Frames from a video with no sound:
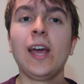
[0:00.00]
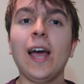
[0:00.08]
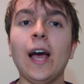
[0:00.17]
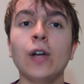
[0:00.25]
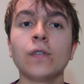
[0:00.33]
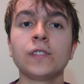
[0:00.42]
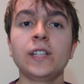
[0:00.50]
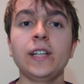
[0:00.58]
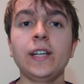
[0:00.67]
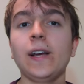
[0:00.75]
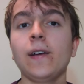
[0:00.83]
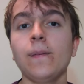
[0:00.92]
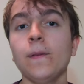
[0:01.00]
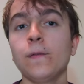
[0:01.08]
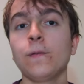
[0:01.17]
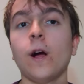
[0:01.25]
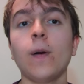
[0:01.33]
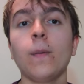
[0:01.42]
And obviously, the
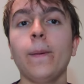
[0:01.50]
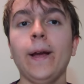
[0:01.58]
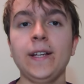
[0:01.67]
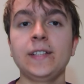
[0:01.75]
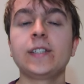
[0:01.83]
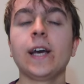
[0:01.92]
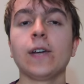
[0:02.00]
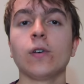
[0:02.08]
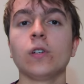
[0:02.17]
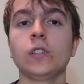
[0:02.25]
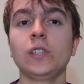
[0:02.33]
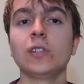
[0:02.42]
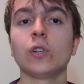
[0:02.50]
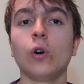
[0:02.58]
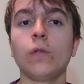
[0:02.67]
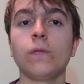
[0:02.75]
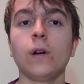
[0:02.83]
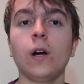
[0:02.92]
fibre-based technologies
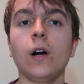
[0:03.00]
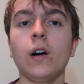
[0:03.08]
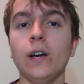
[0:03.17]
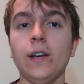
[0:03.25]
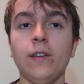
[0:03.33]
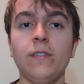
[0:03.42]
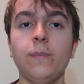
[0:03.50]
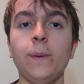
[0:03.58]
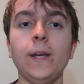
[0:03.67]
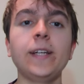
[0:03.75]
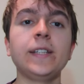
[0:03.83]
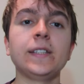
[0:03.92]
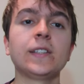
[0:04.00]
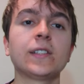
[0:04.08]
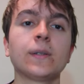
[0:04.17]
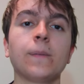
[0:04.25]
offer higher speeds.